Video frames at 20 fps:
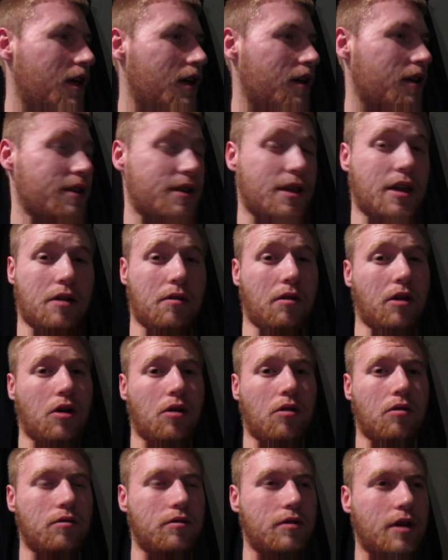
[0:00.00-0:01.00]
because I don't
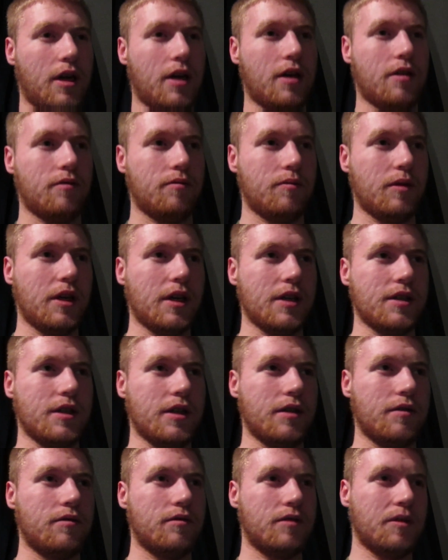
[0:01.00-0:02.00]
know how because
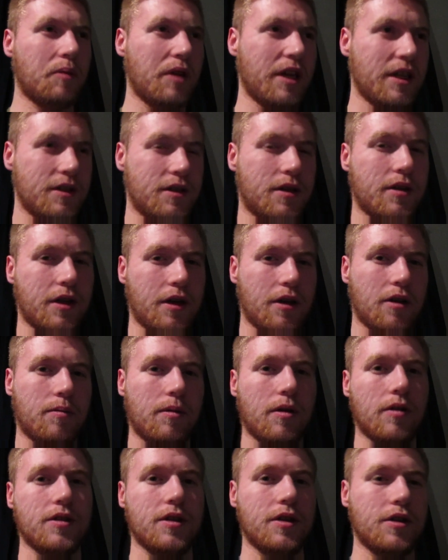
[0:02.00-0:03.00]
it depends on the other
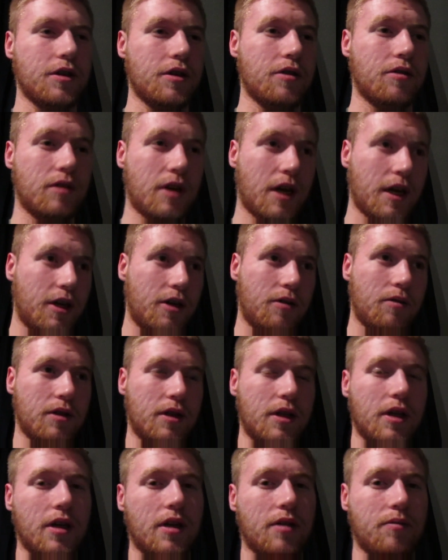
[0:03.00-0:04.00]
person too. I know
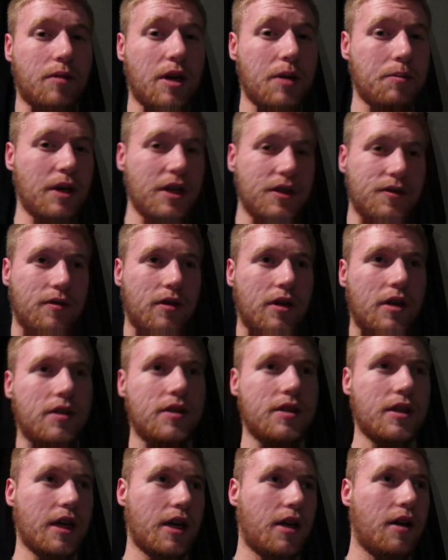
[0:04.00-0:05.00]
with the my best
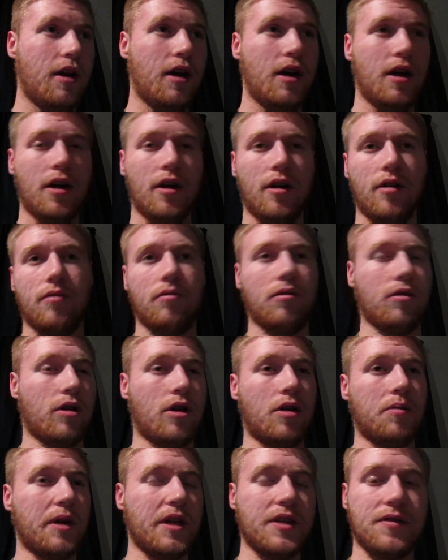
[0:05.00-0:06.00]
friends that we're
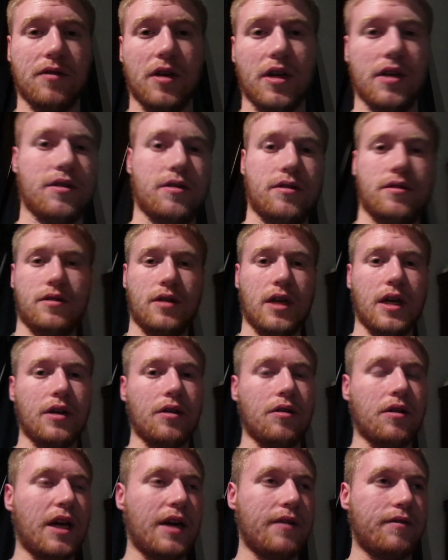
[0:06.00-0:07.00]
all best friends. I
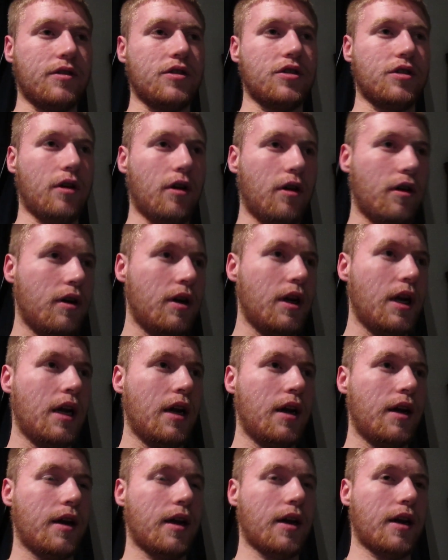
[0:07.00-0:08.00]
know that for sure.
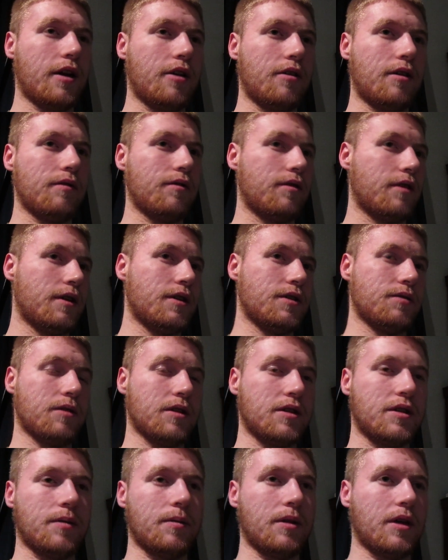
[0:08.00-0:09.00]
And I know I'm friends
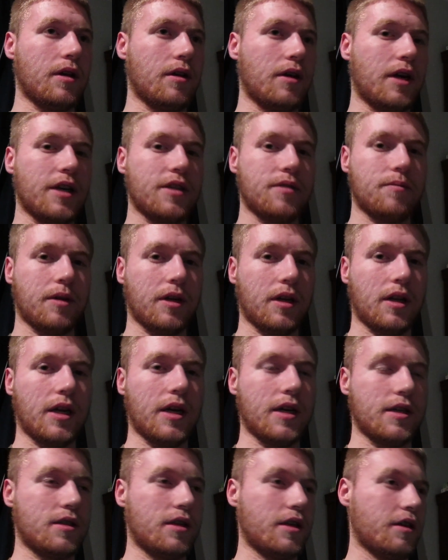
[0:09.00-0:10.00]
with some of the other guys in my
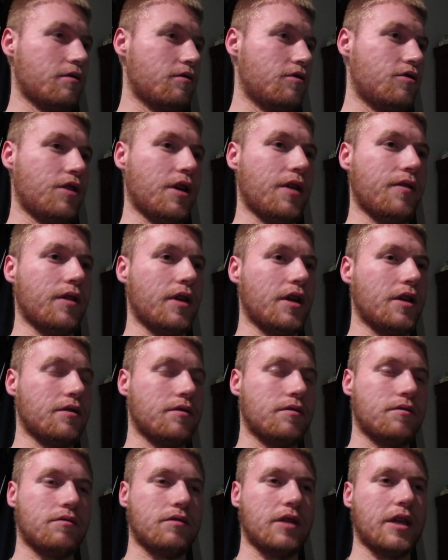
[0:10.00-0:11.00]
class like Trevin
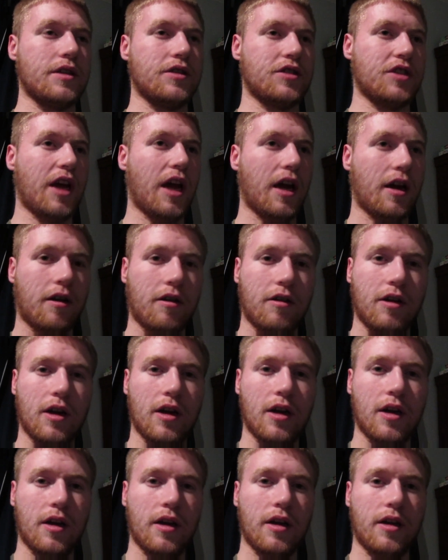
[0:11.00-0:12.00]
and, and Zach.
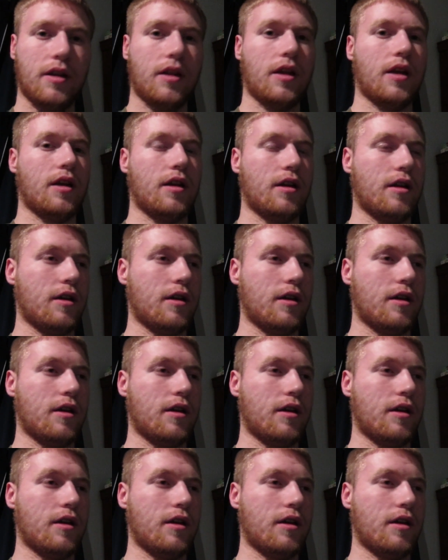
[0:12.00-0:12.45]
And